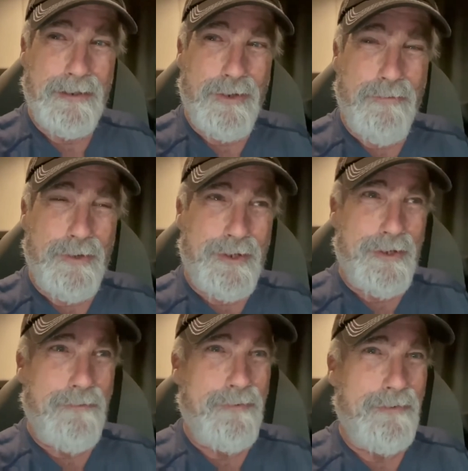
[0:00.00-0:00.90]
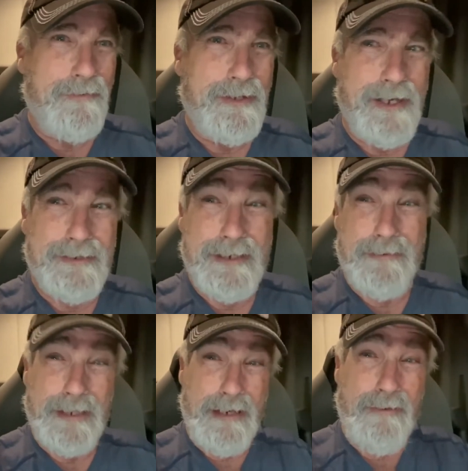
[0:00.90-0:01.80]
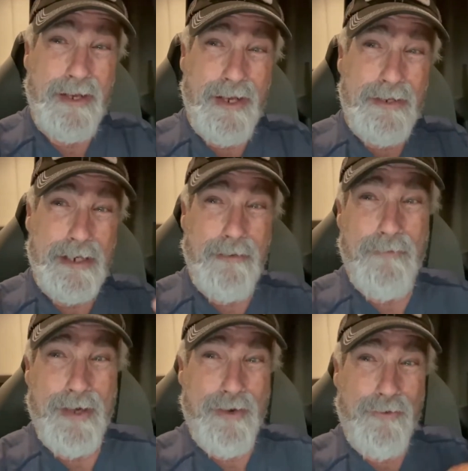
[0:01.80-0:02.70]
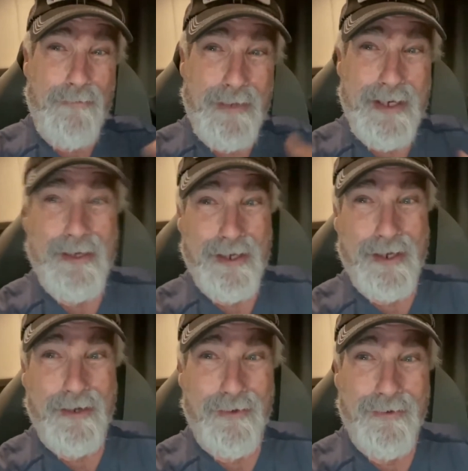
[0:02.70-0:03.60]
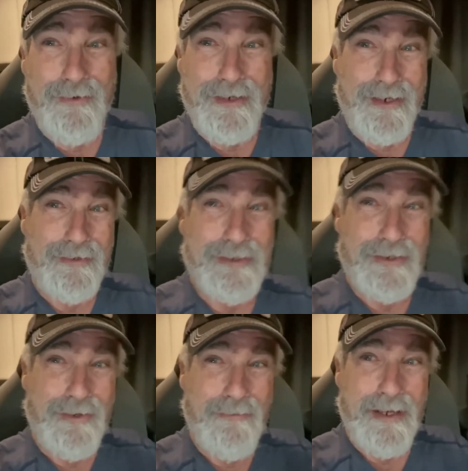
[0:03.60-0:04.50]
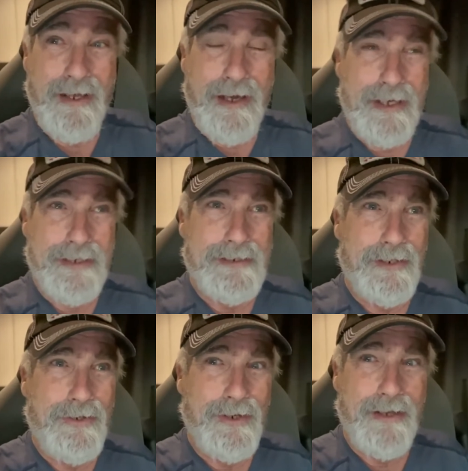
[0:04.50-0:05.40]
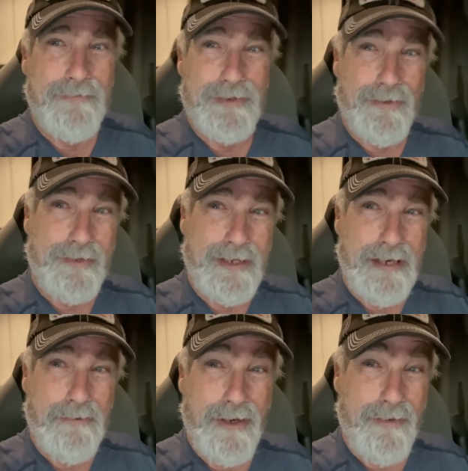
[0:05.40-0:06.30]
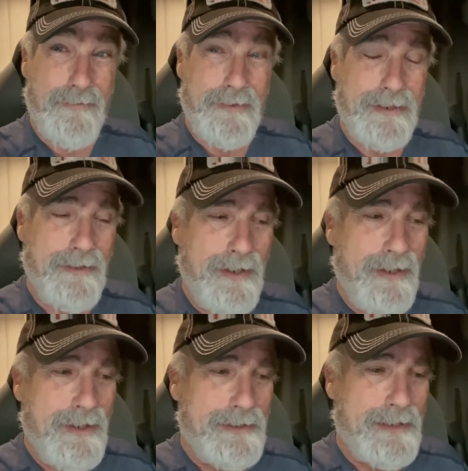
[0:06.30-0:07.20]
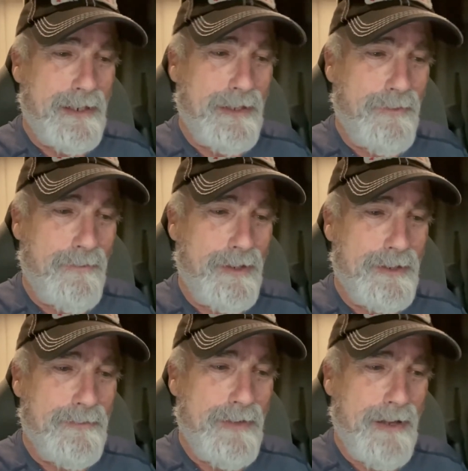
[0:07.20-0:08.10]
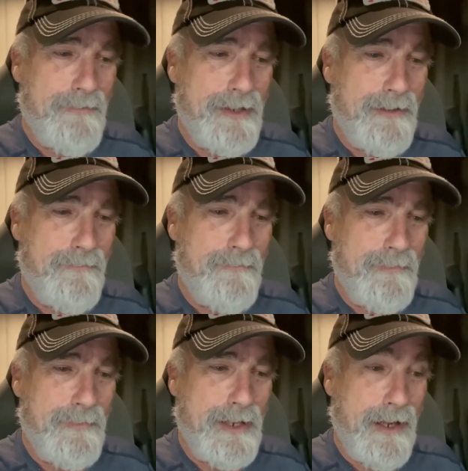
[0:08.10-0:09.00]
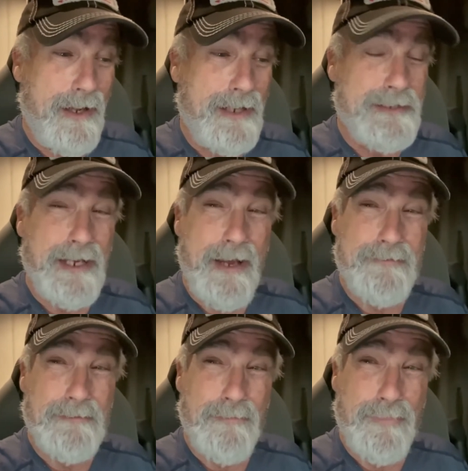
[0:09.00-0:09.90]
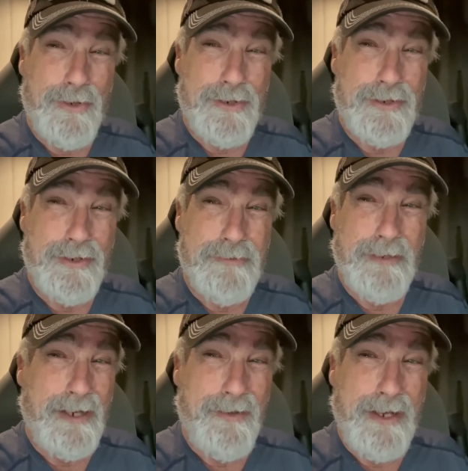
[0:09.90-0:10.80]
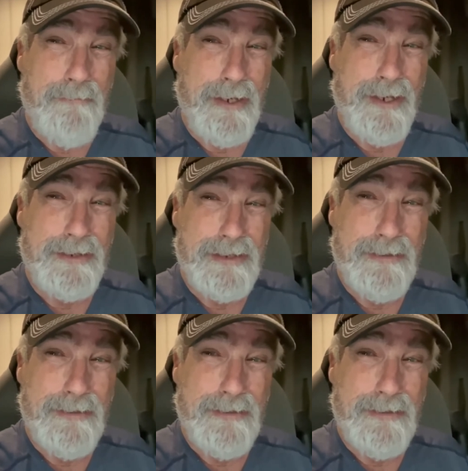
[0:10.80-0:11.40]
coworker guys say, take a, take a video of me now, you know, show them. I guess I could have turned the camera around, but sad, I don't really have any of me. I, actually, I have some pictures, but not that much.